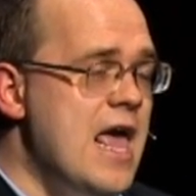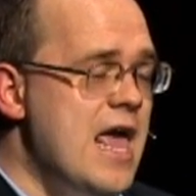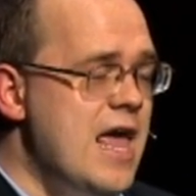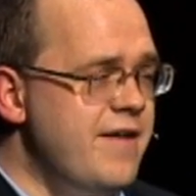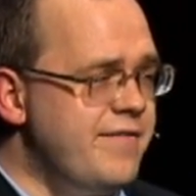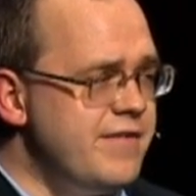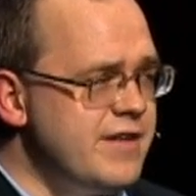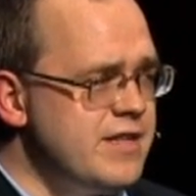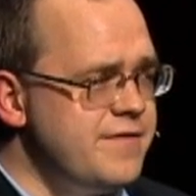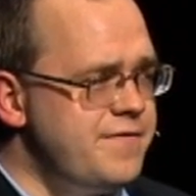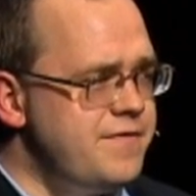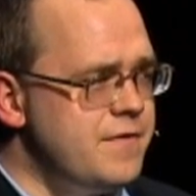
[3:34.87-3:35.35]

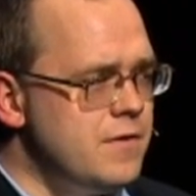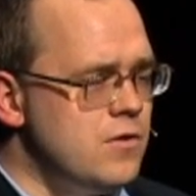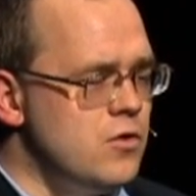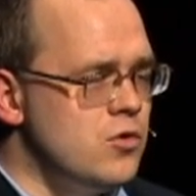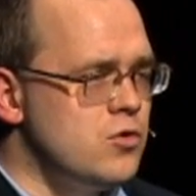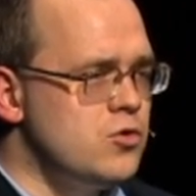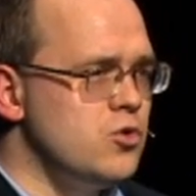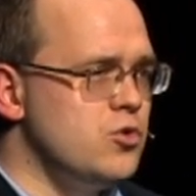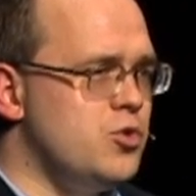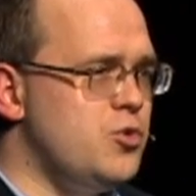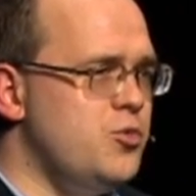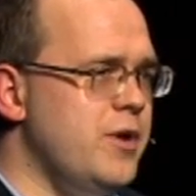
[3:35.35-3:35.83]
Even if you
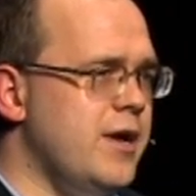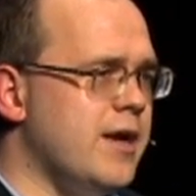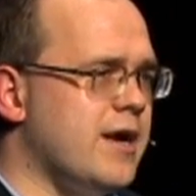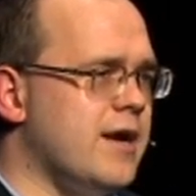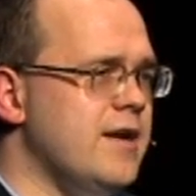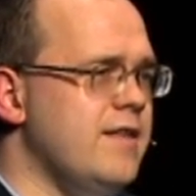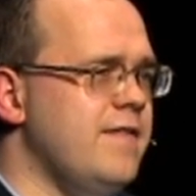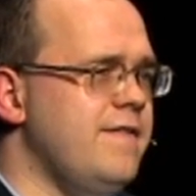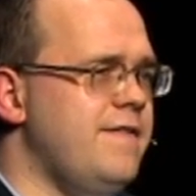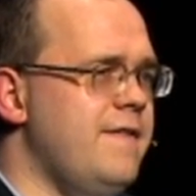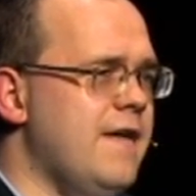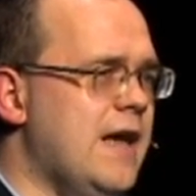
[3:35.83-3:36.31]
look to Twitter
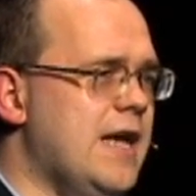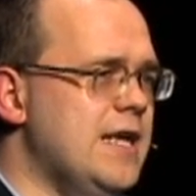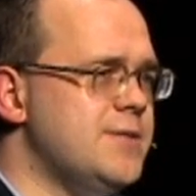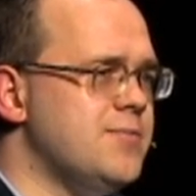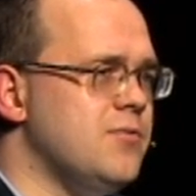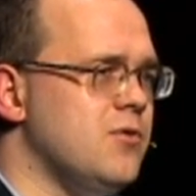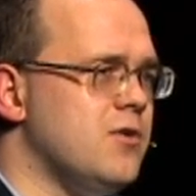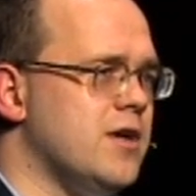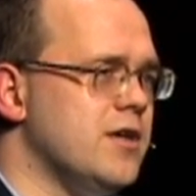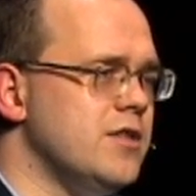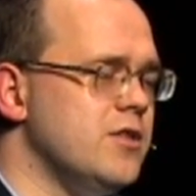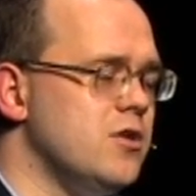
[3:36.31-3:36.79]
and
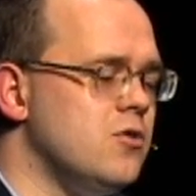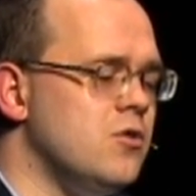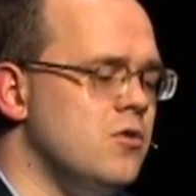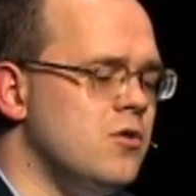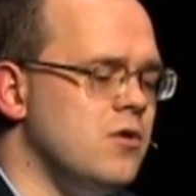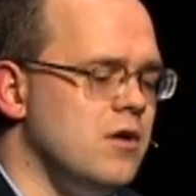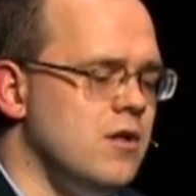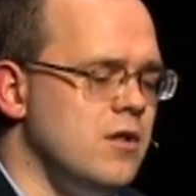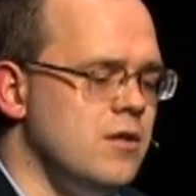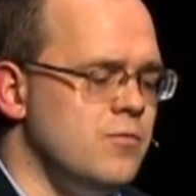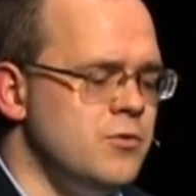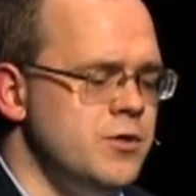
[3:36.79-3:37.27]
Facebook and
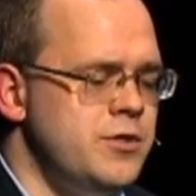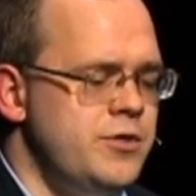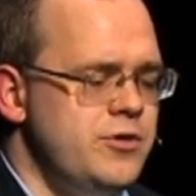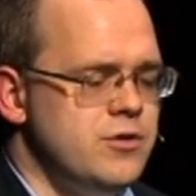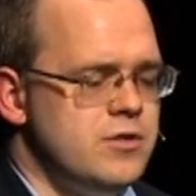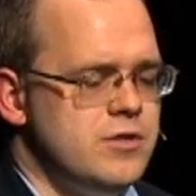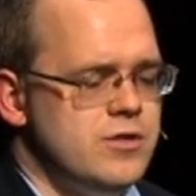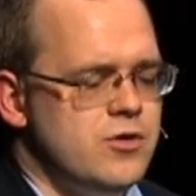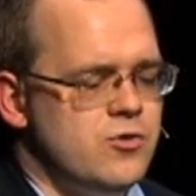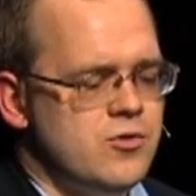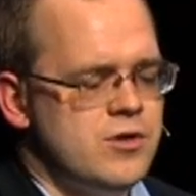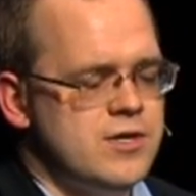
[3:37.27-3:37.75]
Google, what
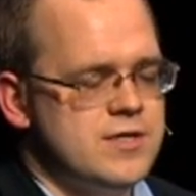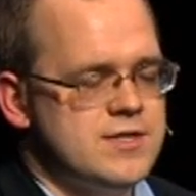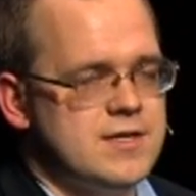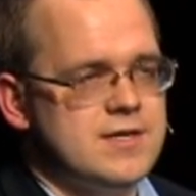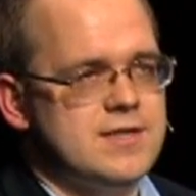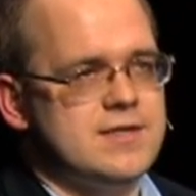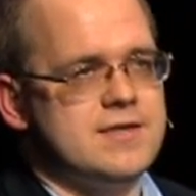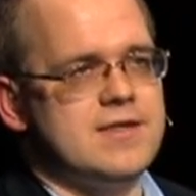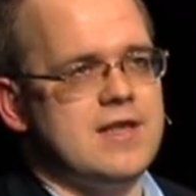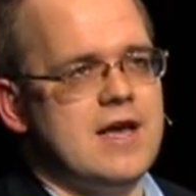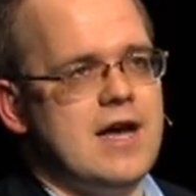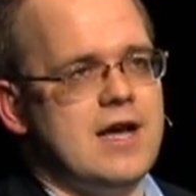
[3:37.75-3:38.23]
you'll notice
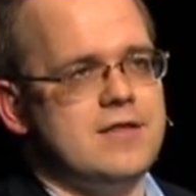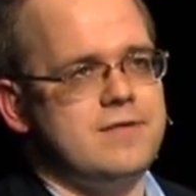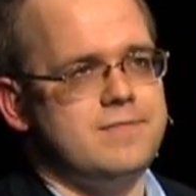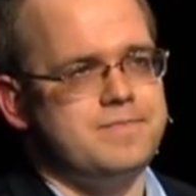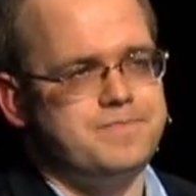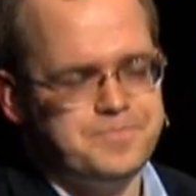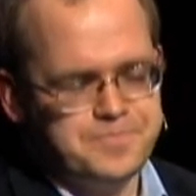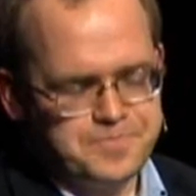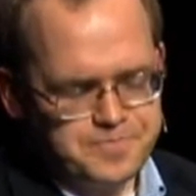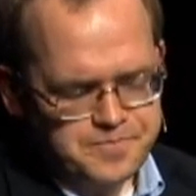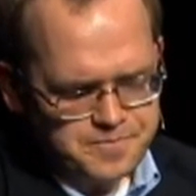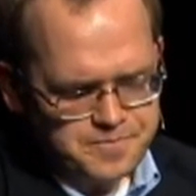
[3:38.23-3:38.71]
is that